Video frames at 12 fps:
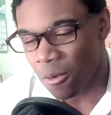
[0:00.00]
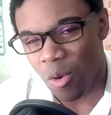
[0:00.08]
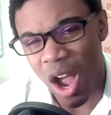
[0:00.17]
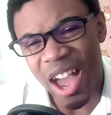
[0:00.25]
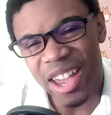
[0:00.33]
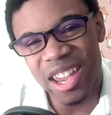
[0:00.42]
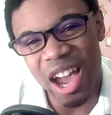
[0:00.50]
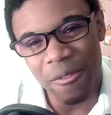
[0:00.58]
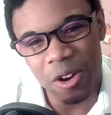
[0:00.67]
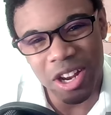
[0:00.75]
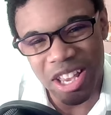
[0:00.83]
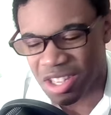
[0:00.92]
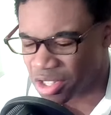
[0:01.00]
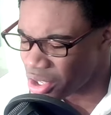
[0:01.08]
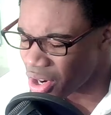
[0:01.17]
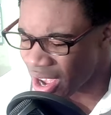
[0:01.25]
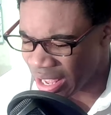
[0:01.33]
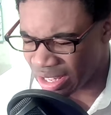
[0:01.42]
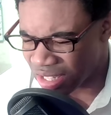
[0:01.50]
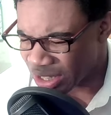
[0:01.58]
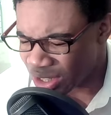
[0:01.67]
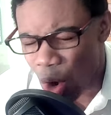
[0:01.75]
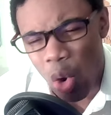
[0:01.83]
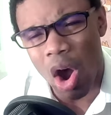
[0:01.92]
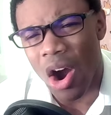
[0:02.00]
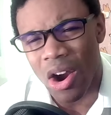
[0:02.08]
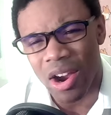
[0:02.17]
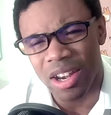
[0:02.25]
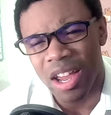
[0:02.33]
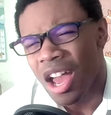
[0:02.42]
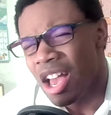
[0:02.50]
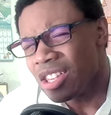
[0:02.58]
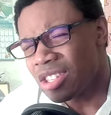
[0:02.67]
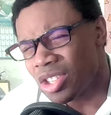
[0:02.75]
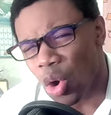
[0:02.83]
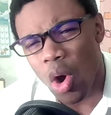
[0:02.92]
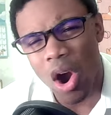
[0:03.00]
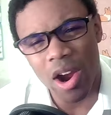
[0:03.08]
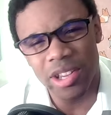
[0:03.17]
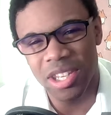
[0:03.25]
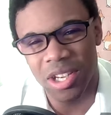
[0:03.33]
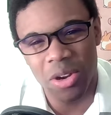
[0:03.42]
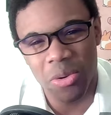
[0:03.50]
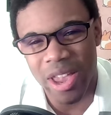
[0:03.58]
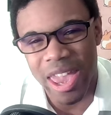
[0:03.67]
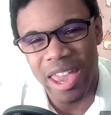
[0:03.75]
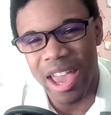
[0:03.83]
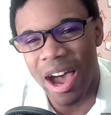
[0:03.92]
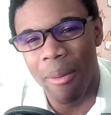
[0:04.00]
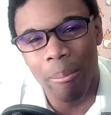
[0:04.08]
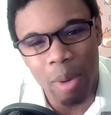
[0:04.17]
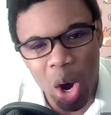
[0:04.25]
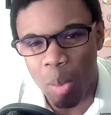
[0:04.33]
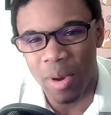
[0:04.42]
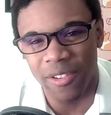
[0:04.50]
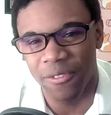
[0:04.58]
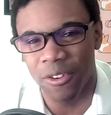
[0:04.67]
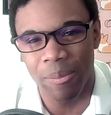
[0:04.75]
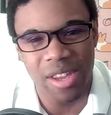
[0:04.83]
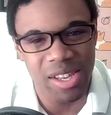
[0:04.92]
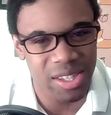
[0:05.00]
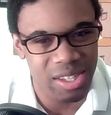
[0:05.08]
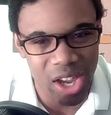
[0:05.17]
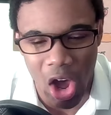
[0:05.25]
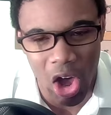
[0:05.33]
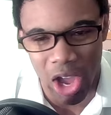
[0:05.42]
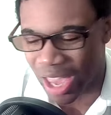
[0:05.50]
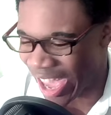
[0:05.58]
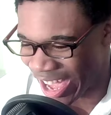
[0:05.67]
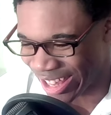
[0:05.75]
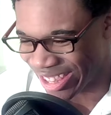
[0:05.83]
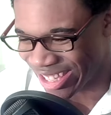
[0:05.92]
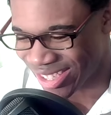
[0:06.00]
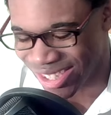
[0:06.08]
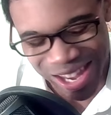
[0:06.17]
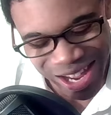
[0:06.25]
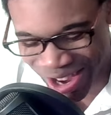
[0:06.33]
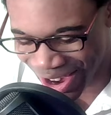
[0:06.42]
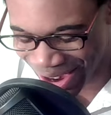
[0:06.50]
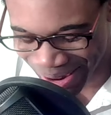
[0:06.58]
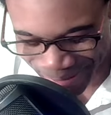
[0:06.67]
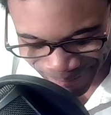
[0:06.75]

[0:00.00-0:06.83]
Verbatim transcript: rock cover is trying so hard, so hard to create a moment from this song, and the singer,